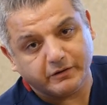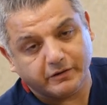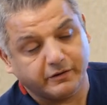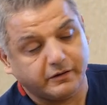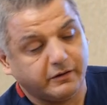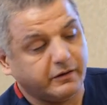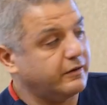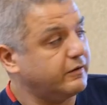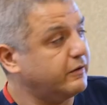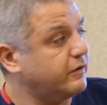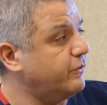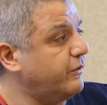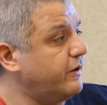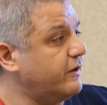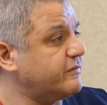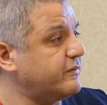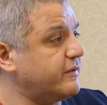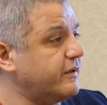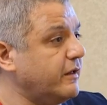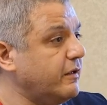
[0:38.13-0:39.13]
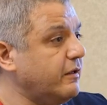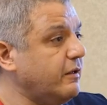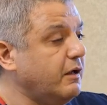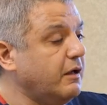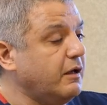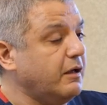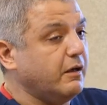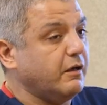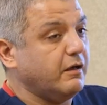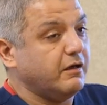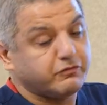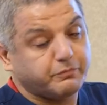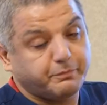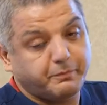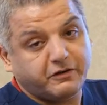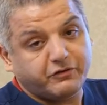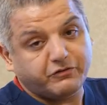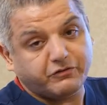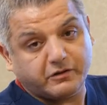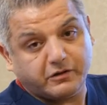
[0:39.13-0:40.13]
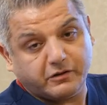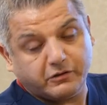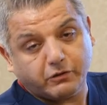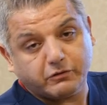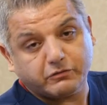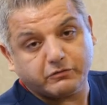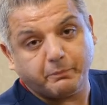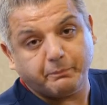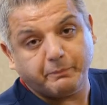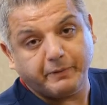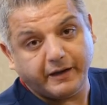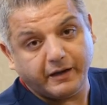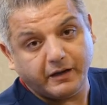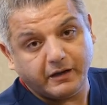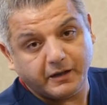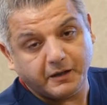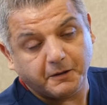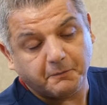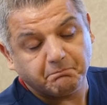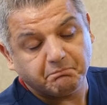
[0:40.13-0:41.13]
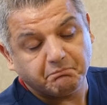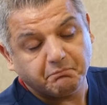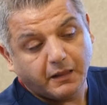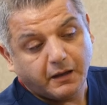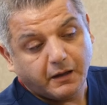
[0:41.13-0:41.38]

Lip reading: in USA, especially Dr. Paley.